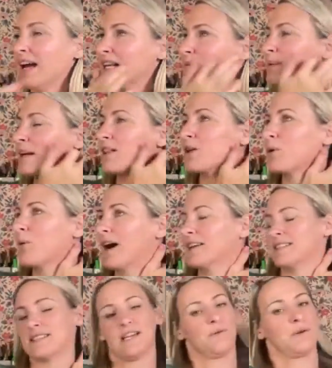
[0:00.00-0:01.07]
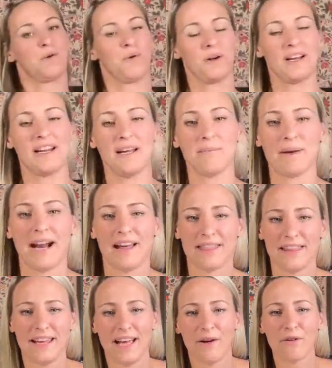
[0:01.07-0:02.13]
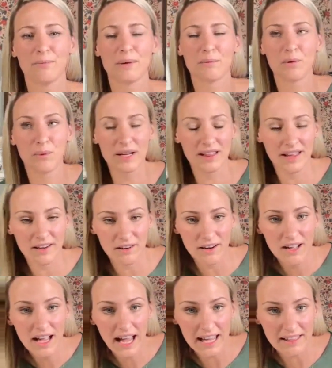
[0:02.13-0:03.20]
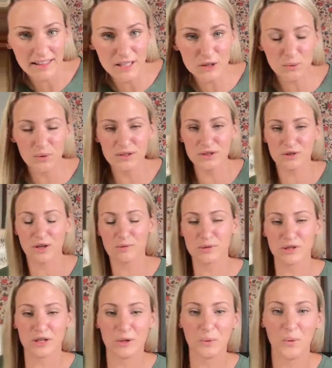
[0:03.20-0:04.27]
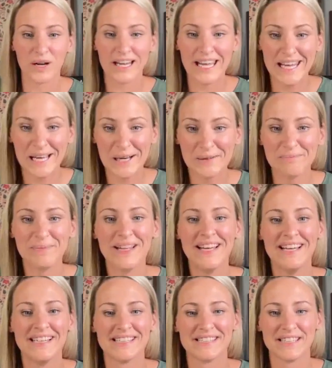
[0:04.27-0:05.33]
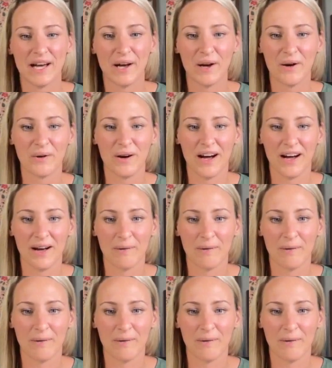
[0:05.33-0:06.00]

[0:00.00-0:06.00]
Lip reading: it's been a little while since I recorded it, but I think I remember we letter at least one scripture and one hymn. So